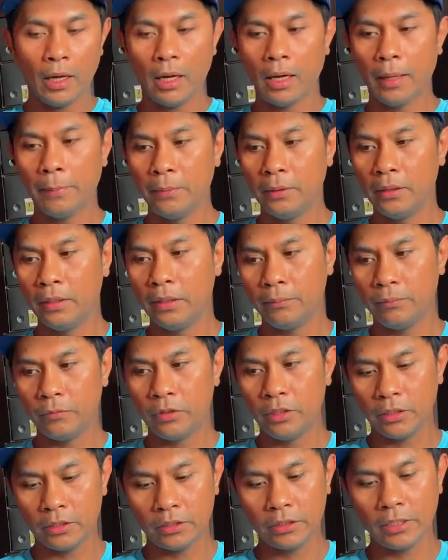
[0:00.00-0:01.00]
I believe
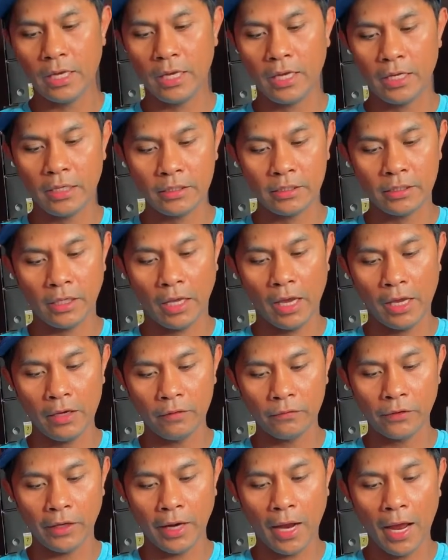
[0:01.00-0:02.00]
this has a
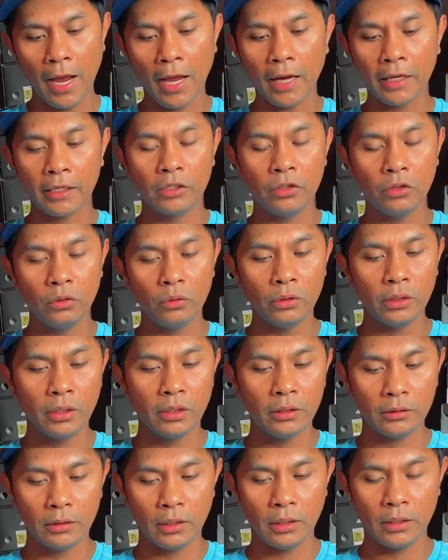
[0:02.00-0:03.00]
React
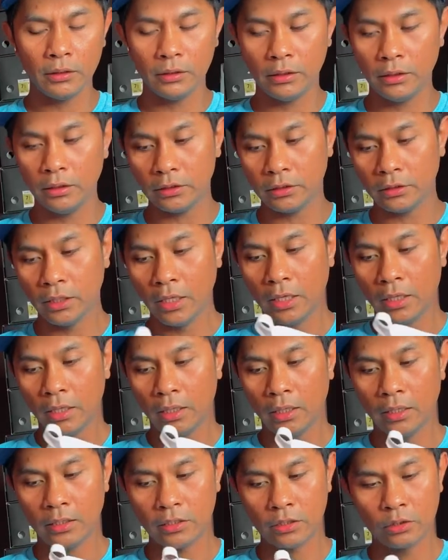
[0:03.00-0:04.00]
unit on this
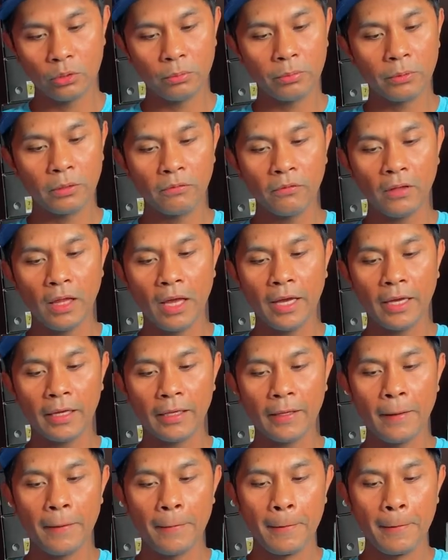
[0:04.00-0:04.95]
Superfly.